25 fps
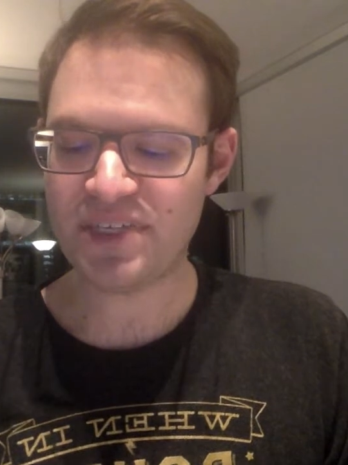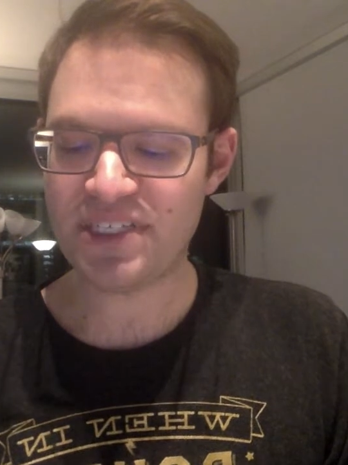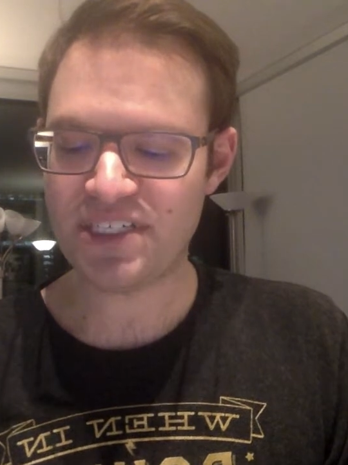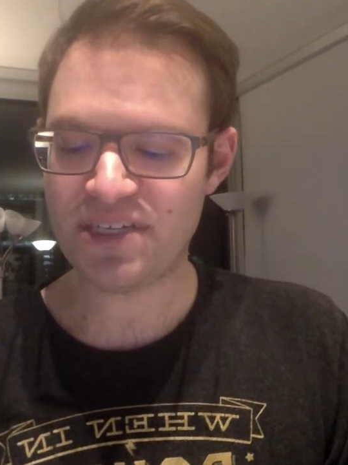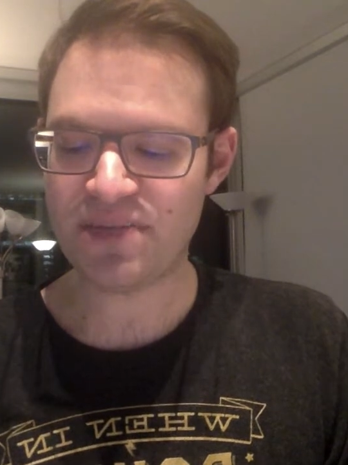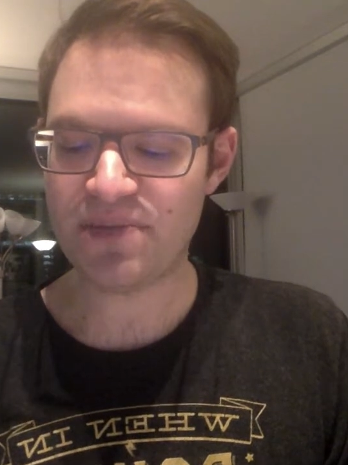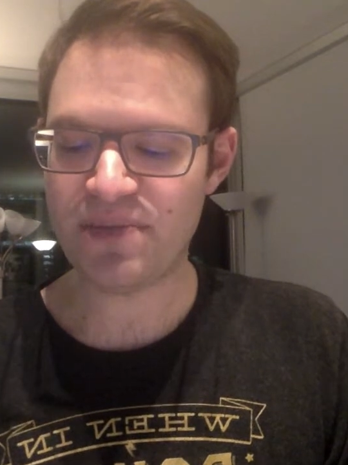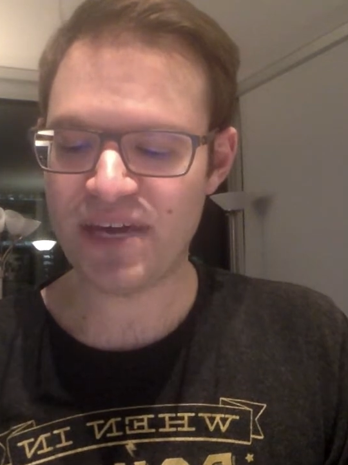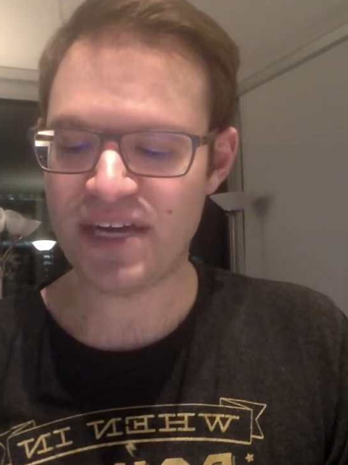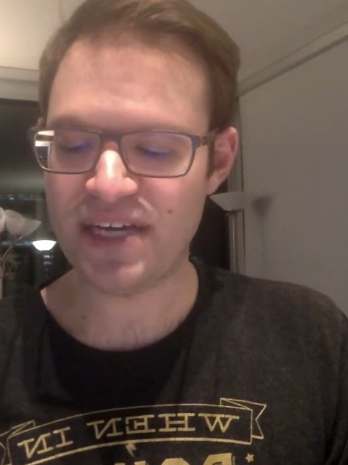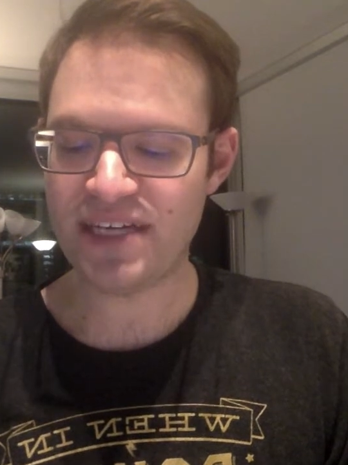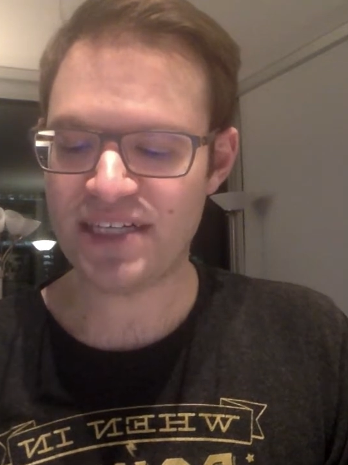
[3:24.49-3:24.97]

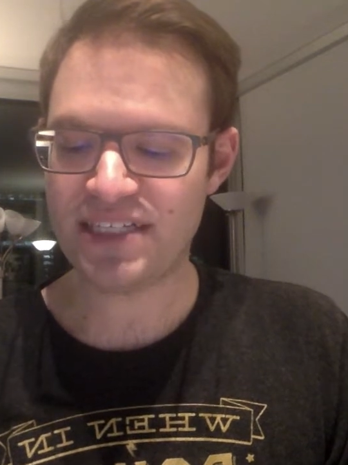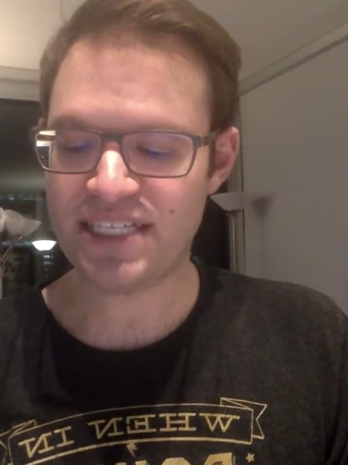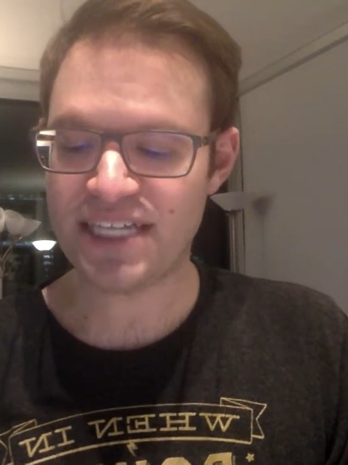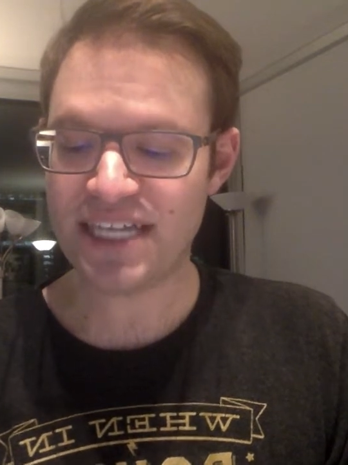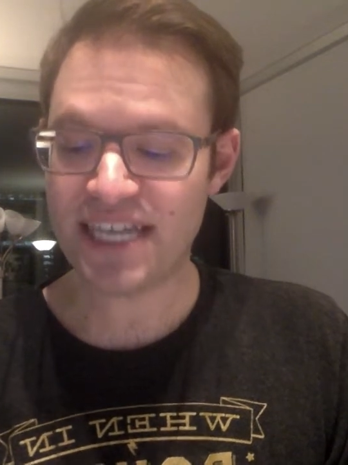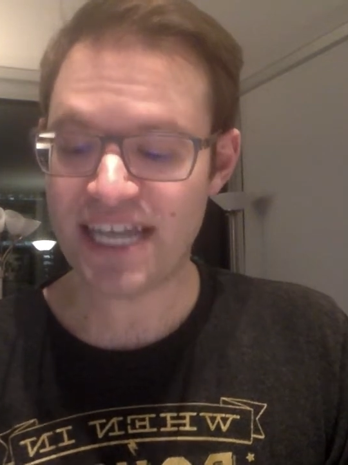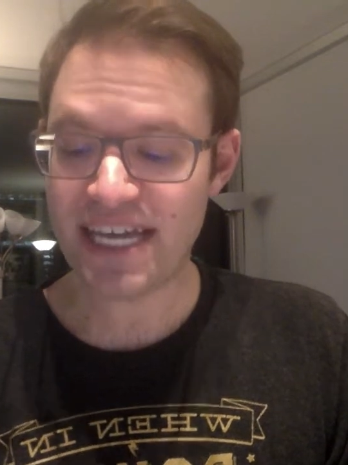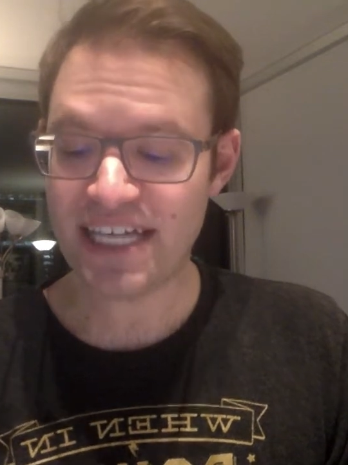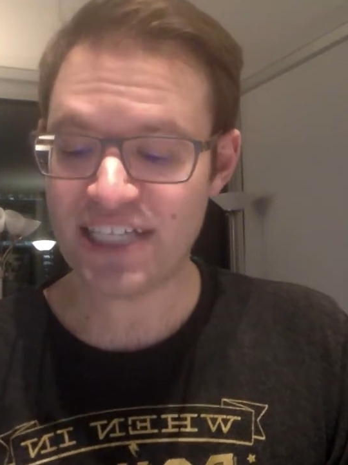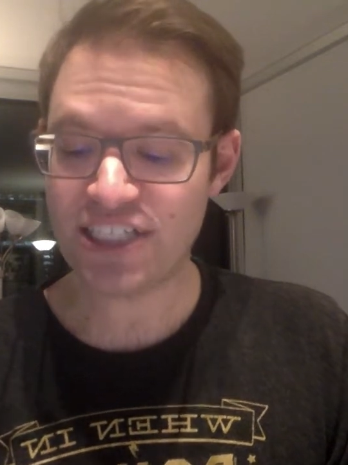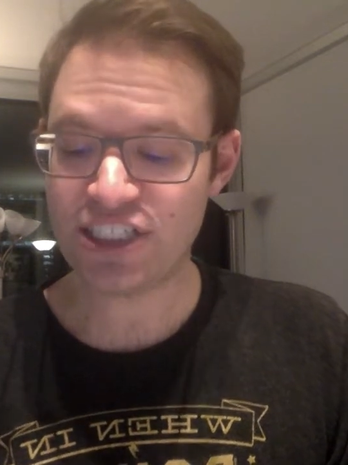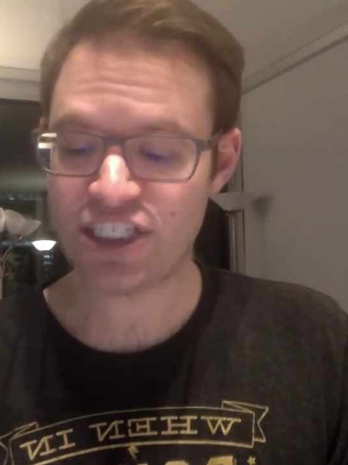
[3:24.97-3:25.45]

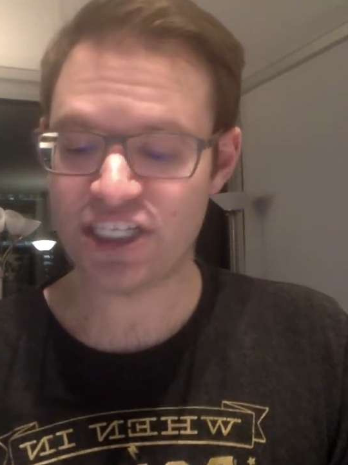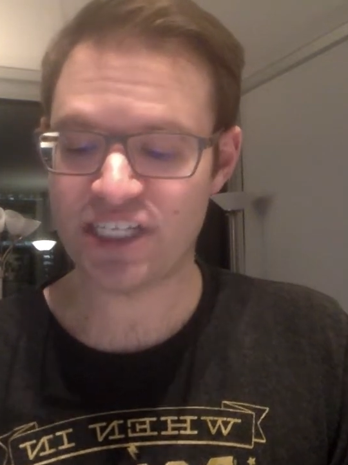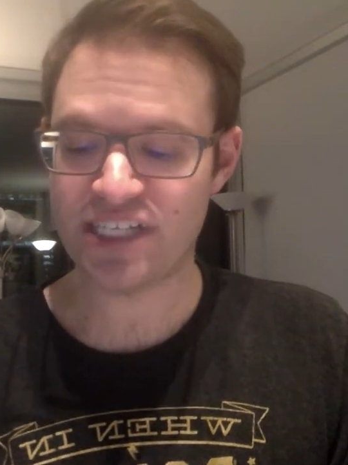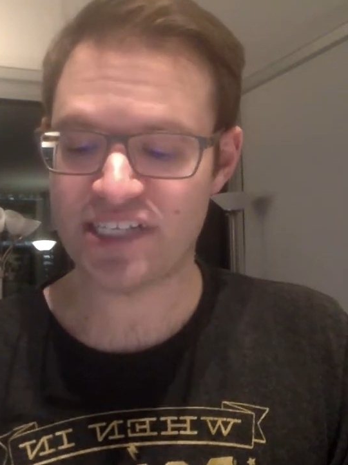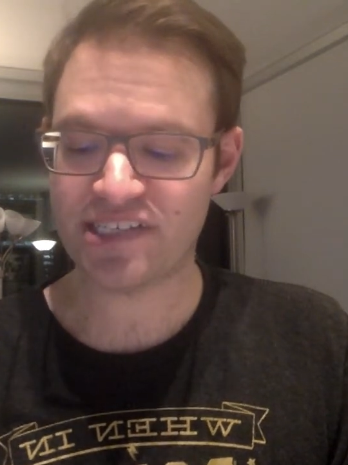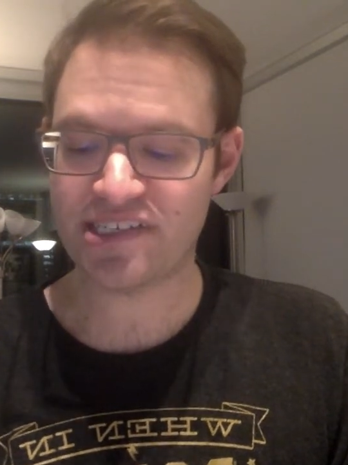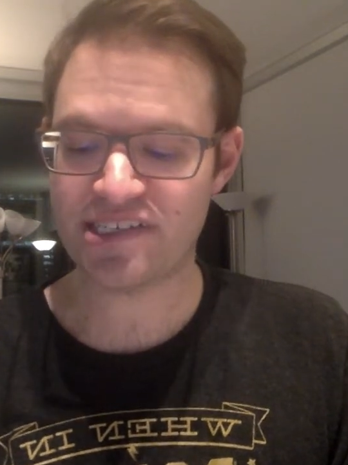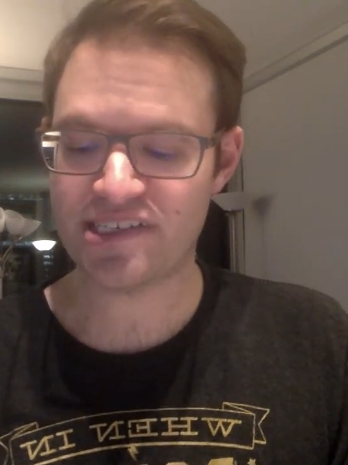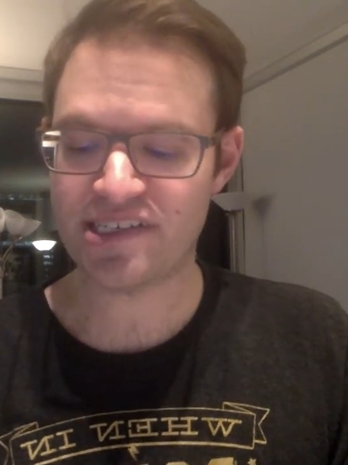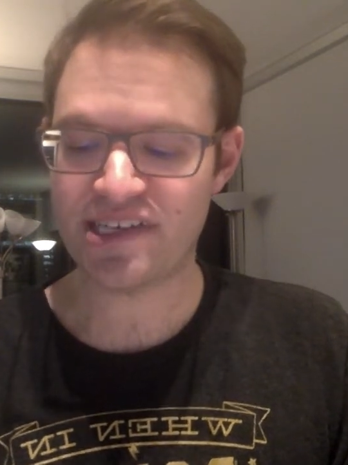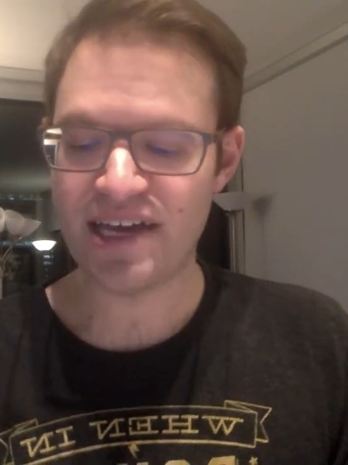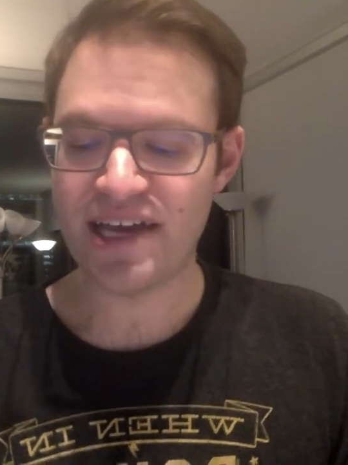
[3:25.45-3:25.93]

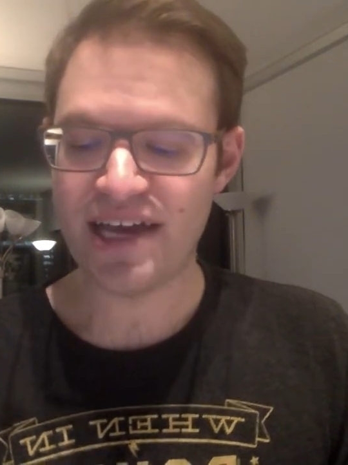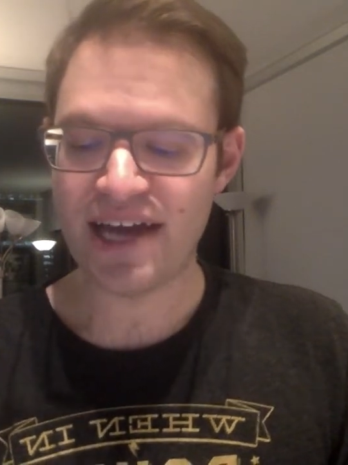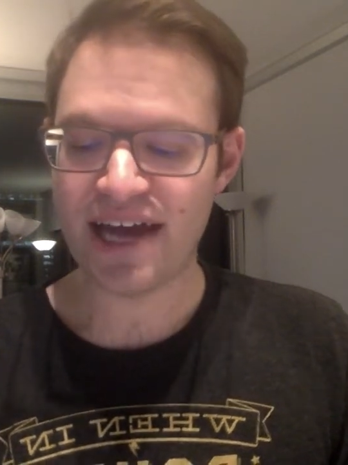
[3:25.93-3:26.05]
tenacious,